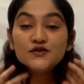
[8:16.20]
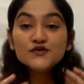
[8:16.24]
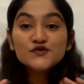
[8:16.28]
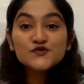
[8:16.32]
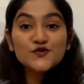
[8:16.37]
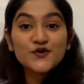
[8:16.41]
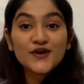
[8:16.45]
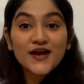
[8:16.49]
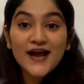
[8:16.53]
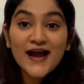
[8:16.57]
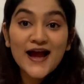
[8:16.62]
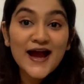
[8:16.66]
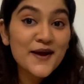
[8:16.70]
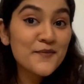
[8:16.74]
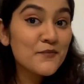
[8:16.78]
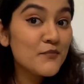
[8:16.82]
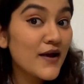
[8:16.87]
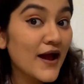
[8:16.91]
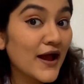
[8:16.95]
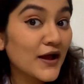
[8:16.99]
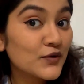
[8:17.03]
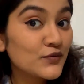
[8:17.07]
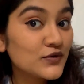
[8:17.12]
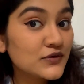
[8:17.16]
So yeah, I'm
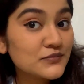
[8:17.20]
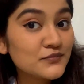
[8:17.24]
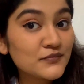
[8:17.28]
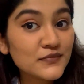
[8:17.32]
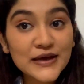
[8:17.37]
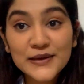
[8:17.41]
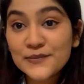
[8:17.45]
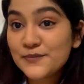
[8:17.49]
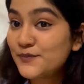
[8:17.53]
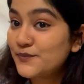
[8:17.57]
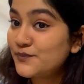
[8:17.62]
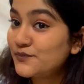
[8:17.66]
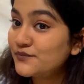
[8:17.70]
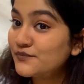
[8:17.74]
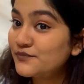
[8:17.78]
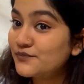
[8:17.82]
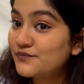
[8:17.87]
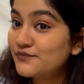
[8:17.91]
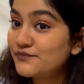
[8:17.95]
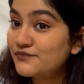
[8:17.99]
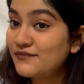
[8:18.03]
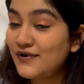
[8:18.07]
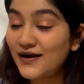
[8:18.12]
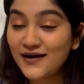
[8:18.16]
back with my
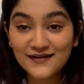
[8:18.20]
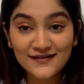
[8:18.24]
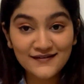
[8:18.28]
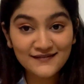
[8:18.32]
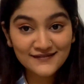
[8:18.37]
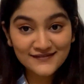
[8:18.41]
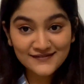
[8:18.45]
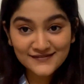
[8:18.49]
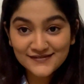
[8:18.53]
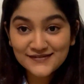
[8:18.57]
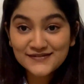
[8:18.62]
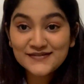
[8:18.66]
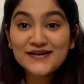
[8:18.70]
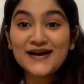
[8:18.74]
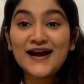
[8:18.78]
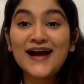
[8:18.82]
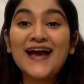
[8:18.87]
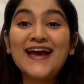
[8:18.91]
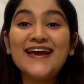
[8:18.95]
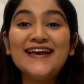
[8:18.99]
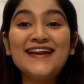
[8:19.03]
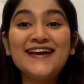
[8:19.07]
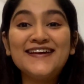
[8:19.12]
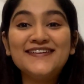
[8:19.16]

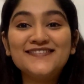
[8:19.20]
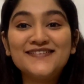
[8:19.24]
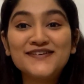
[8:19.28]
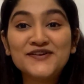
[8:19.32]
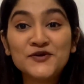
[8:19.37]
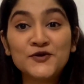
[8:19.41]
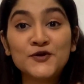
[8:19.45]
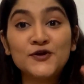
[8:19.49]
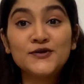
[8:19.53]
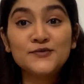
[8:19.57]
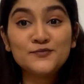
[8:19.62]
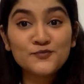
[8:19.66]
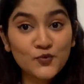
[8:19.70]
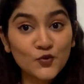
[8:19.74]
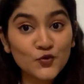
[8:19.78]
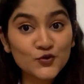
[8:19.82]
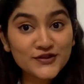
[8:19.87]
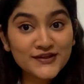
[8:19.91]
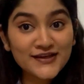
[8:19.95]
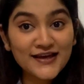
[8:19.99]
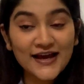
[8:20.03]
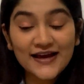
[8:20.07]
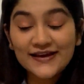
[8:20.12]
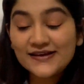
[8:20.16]
eyeliner done on both
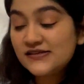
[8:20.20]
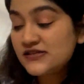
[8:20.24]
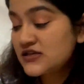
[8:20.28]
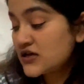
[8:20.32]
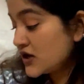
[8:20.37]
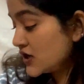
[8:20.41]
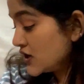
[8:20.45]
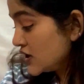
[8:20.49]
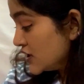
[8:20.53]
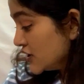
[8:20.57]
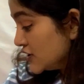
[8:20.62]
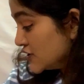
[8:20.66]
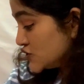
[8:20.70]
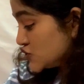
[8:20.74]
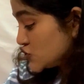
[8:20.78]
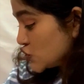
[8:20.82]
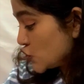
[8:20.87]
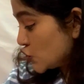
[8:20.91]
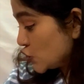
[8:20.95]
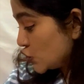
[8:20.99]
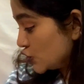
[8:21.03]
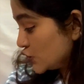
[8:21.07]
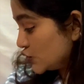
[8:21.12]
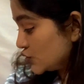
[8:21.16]
the eyes.
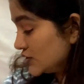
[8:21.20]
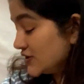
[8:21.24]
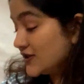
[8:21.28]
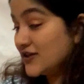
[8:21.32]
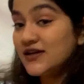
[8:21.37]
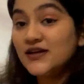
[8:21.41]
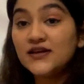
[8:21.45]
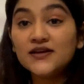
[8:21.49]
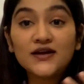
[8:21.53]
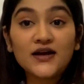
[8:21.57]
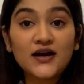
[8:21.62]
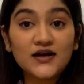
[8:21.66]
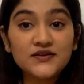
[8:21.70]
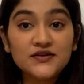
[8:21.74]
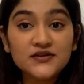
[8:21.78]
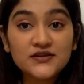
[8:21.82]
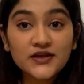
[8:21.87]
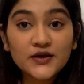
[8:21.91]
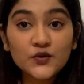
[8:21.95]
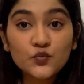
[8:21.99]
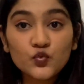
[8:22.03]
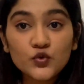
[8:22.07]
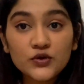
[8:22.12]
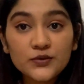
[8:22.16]
So the other
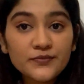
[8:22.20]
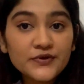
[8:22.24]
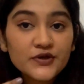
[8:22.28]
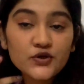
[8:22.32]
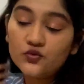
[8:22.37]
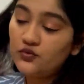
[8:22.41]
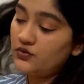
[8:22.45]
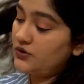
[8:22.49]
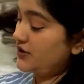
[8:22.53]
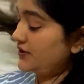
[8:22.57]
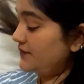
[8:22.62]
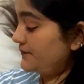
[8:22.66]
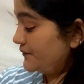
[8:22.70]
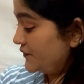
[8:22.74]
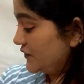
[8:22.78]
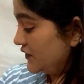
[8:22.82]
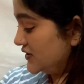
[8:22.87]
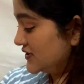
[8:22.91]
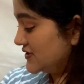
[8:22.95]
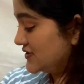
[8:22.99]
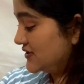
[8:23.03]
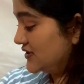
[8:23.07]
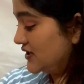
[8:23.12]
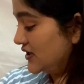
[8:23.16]
thing we'll be doing
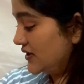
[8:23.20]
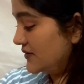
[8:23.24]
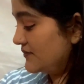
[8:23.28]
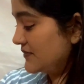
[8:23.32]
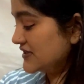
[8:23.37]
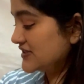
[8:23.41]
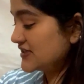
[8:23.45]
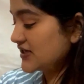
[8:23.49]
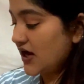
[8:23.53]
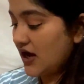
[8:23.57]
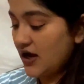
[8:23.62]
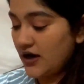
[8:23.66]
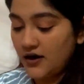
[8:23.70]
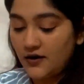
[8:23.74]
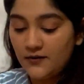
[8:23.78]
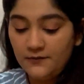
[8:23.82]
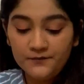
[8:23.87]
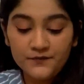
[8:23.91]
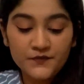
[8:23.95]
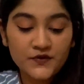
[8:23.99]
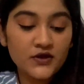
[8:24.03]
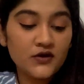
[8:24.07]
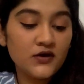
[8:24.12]
is the mascara.